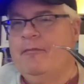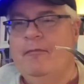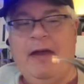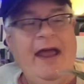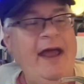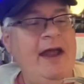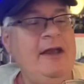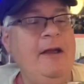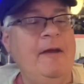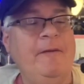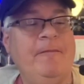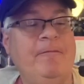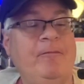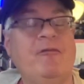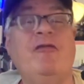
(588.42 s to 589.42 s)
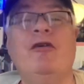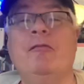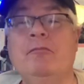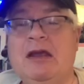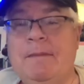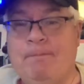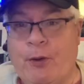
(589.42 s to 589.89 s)
Man, for
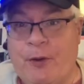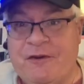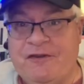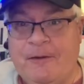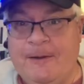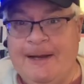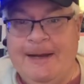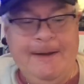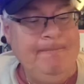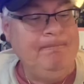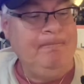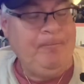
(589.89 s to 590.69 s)
me personally,